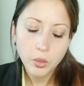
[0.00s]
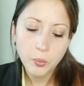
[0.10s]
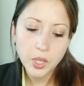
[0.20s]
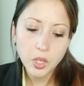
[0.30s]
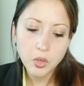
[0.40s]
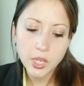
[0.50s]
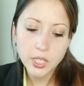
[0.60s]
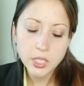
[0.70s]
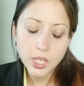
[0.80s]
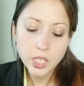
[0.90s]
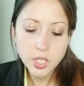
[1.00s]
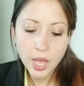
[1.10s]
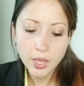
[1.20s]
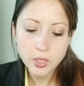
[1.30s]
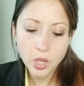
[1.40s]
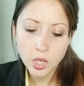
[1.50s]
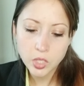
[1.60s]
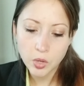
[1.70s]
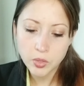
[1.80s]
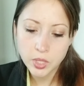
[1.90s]
We agree to attend our
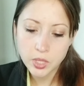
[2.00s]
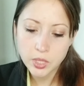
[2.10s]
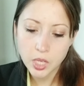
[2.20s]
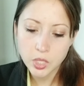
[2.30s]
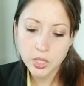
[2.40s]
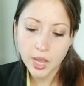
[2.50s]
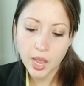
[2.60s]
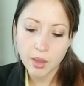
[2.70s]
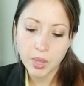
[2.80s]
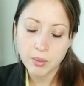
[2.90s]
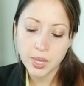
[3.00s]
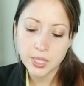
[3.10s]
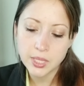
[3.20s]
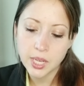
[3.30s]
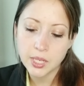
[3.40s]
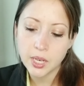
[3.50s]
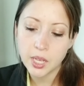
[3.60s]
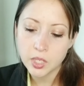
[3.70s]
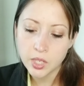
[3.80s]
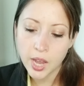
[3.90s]
chosen discussion time and maintain an
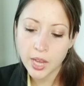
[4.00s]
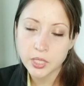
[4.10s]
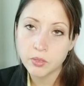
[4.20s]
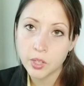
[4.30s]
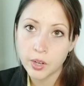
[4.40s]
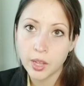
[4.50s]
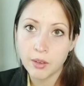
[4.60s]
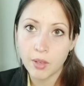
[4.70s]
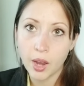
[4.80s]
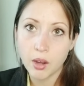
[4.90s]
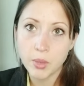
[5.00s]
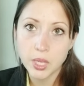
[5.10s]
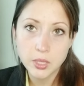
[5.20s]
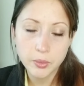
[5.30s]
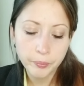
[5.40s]
interactive learning environment.